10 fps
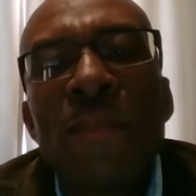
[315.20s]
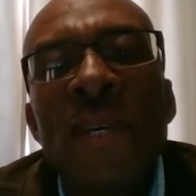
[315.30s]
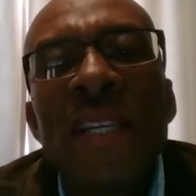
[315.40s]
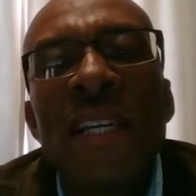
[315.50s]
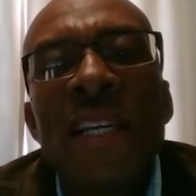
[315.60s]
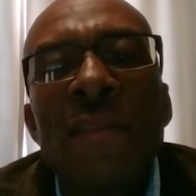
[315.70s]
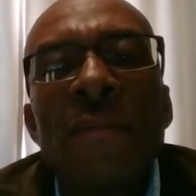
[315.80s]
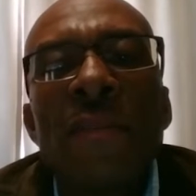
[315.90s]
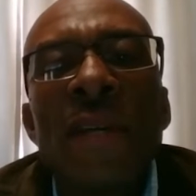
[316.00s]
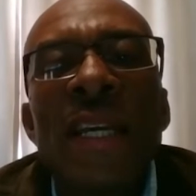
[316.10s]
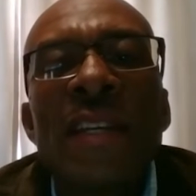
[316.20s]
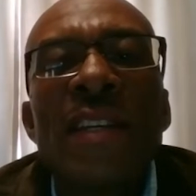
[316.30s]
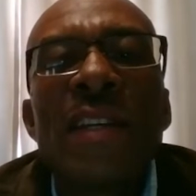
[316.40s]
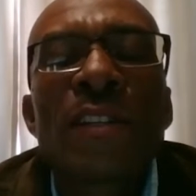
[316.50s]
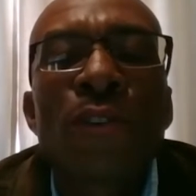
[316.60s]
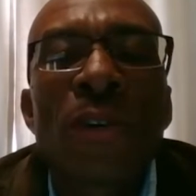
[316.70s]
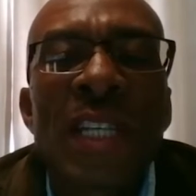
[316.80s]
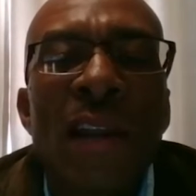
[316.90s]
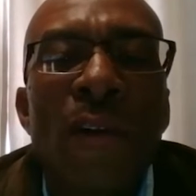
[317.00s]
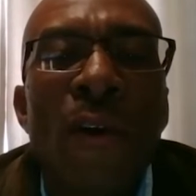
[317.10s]
believe in
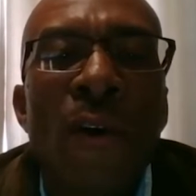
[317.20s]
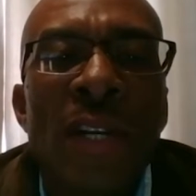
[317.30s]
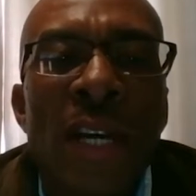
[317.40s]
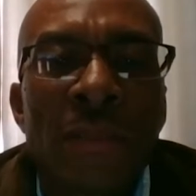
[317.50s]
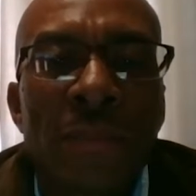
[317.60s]
social order.